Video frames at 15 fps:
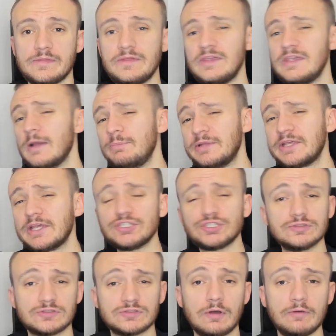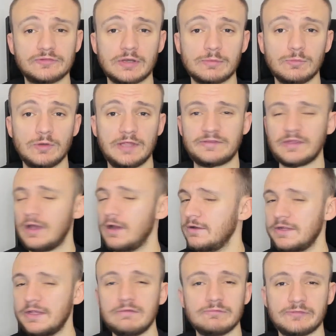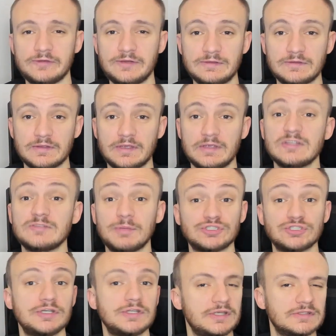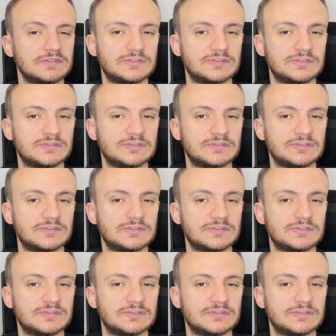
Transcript: The applications of Thermolite are infinite, especially in